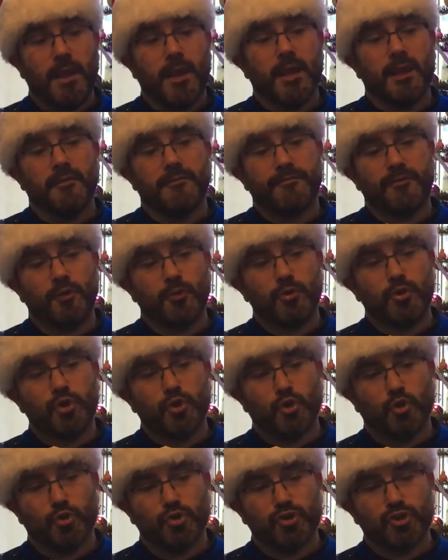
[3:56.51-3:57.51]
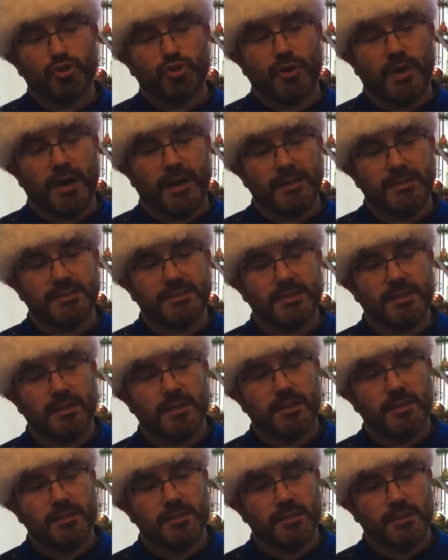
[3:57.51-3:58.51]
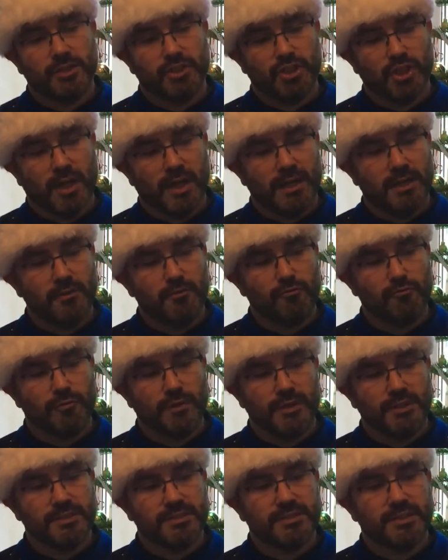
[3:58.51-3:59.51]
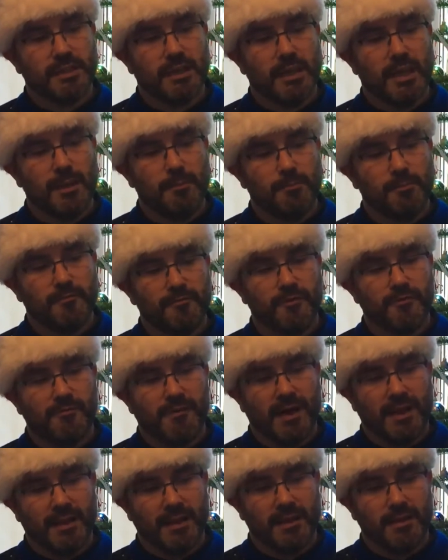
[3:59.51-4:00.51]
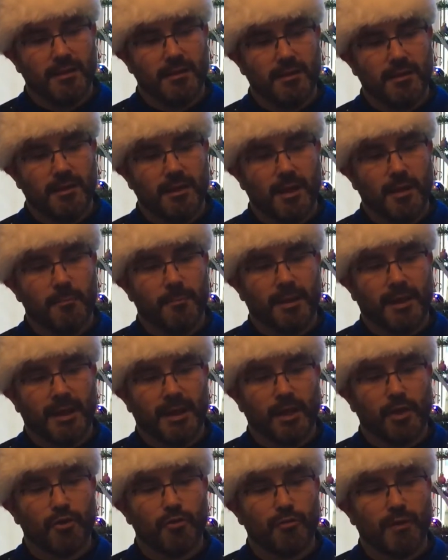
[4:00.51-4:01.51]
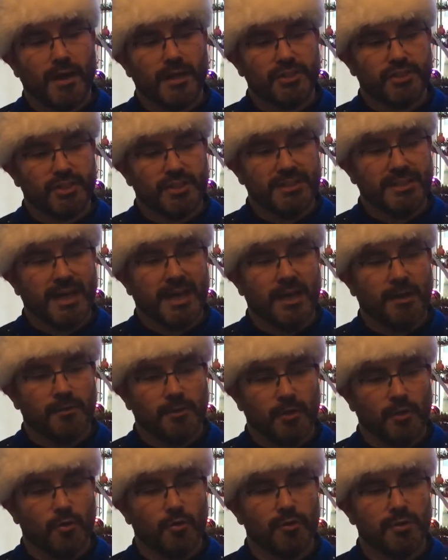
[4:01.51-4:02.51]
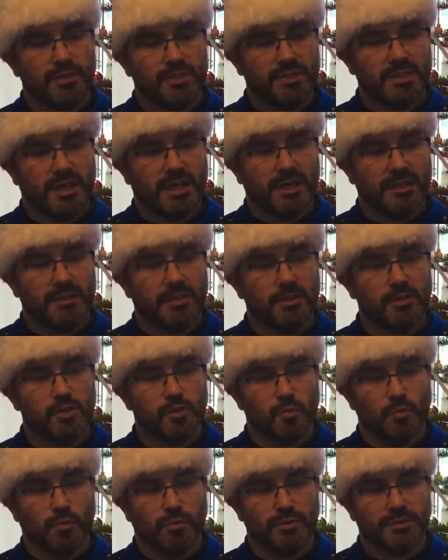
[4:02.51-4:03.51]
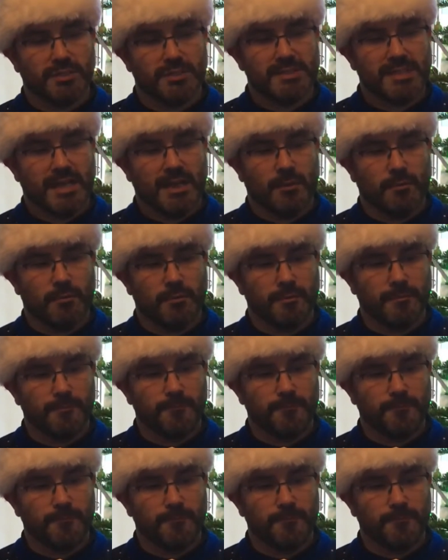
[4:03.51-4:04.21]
In a few short strides, the giant reached the lip the valley and began crashing down the other side towards the town.